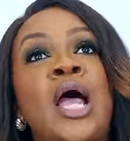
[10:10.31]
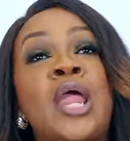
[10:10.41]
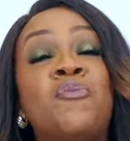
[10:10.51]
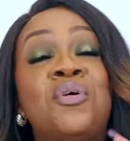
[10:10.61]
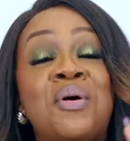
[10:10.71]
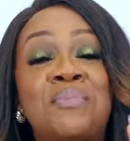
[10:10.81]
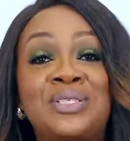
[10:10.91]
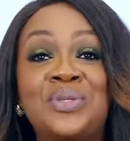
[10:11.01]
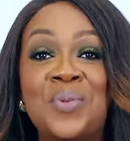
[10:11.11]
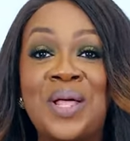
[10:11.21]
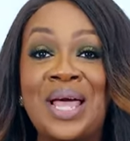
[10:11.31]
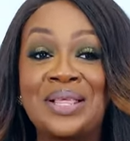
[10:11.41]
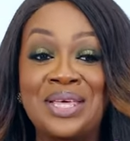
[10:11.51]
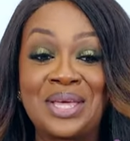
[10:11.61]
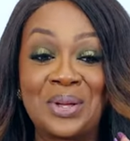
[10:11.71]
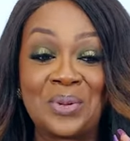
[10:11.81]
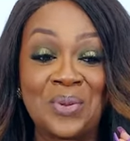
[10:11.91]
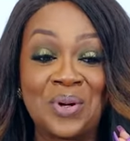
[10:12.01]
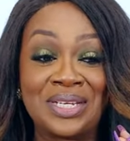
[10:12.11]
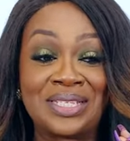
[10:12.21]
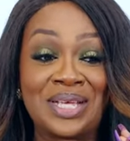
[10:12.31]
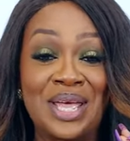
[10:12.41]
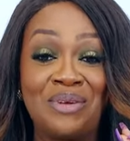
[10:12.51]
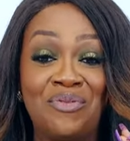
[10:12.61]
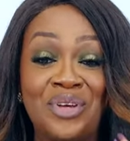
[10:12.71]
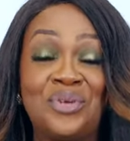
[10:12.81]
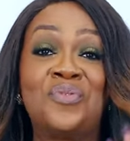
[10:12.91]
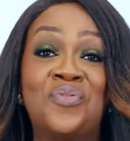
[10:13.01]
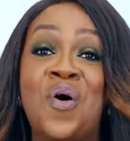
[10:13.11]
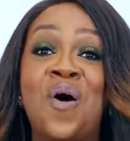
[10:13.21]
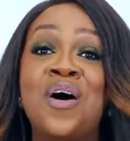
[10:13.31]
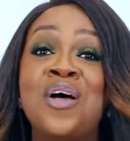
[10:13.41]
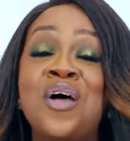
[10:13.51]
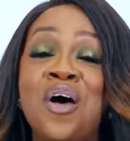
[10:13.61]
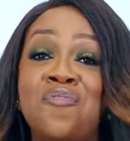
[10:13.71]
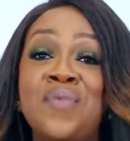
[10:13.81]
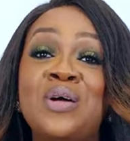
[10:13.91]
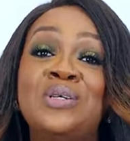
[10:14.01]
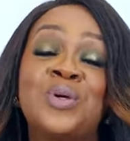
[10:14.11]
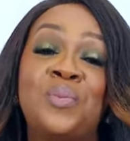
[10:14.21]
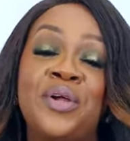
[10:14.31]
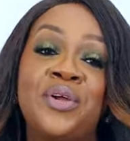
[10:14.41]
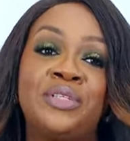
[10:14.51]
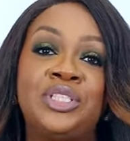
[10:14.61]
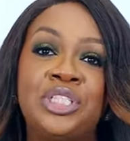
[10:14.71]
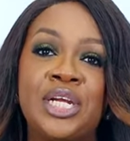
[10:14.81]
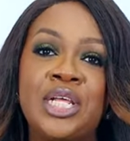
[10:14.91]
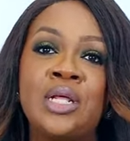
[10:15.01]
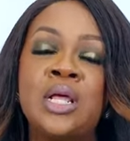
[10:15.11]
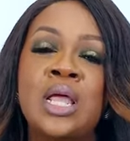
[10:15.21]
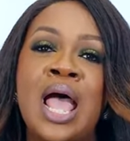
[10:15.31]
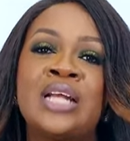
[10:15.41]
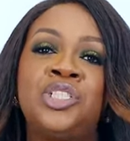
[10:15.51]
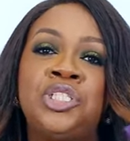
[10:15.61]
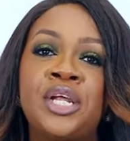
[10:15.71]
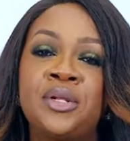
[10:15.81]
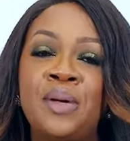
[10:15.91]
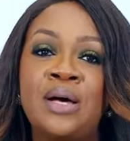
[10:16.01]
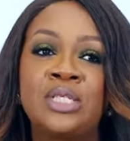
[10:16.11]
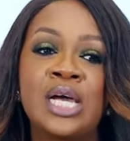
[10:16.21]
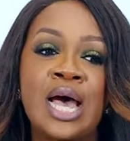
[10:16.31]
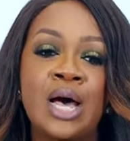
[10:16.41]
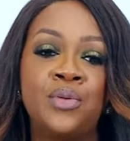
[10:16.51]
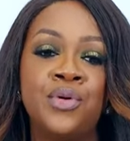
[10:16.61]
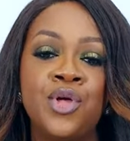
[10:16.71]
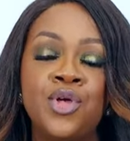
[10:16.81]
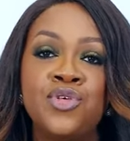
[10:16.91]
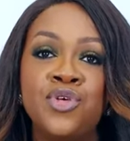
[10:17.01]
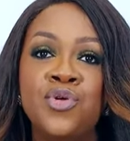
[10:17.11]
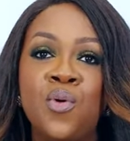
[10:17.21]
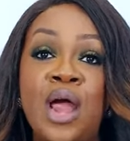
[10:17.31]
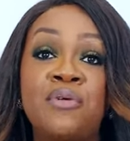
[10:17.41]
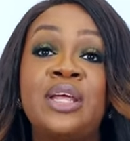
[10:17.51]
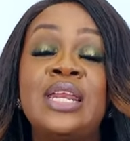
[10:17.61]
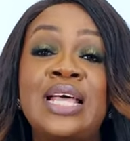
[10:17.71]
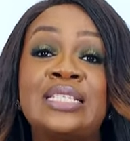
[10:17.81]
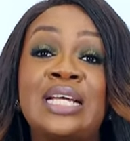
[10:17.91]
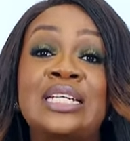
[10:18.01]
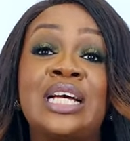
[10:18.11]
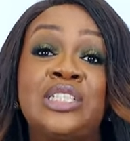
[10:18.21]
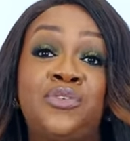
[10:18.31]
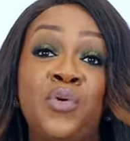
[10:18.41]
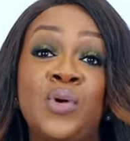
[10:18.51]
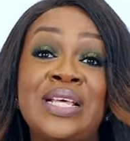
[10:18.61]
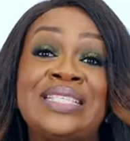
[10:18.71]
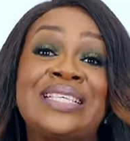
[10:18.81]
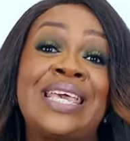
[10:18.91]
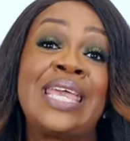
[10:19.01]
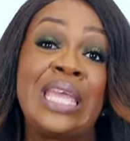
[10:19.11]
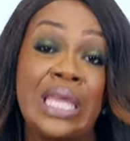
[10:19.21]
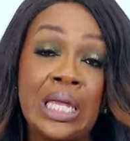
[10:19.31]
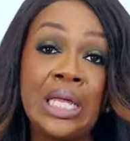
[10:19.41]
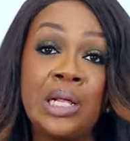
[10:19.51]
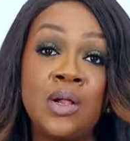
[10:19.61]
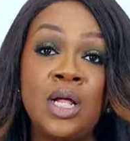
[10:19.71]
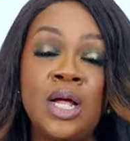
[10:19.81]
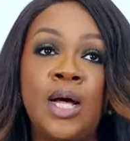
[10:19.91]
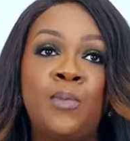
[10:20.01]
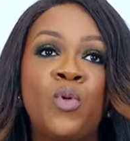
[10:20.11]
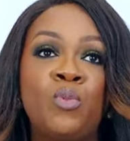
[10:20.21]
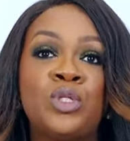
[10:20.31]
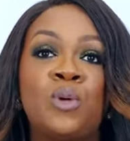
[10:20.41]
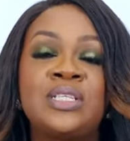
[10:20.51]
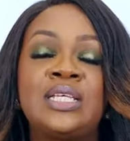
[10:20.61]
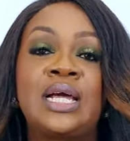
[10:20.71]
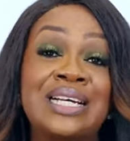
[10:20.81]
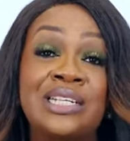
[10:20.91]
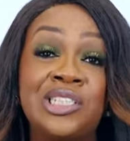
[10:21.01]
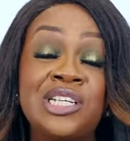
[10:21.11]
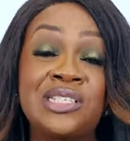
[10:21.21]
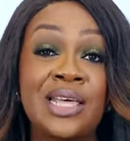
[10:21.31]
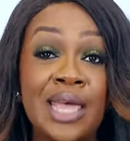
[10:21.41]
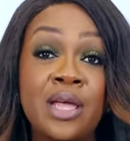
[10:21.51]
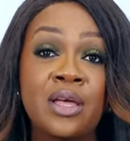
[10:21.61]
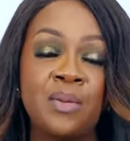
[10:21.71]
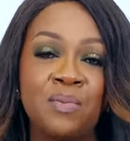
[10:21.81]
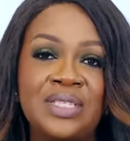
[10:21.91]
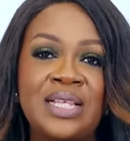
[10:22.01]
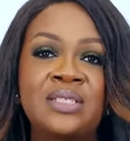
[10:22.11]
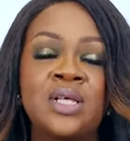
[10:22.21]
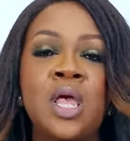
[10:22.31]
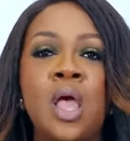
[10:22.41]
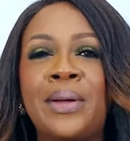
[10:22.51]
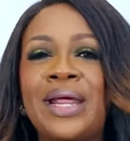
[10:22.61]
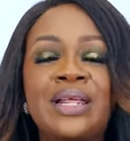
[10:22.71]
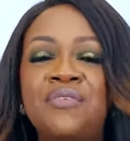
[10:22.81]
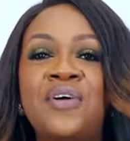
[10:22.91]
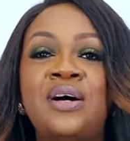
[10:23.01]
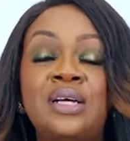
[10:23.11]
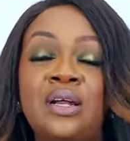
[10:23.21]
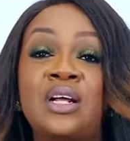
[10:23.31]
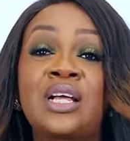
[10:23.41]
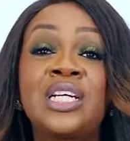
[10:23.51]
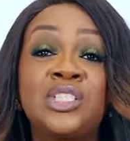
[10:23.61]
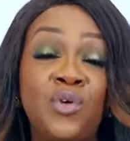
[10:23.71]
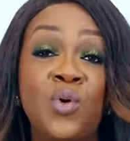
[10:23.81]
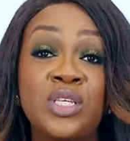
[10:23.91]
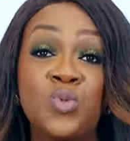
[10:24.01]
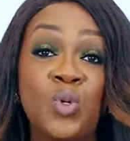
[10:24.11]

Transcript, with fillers: I remember so well, I think it was in video four of my entrepreneurial journey, I had shared about how, you know, I realized that cash flow is key um, we would always say that cash is king in business, but I then found out that cash flow is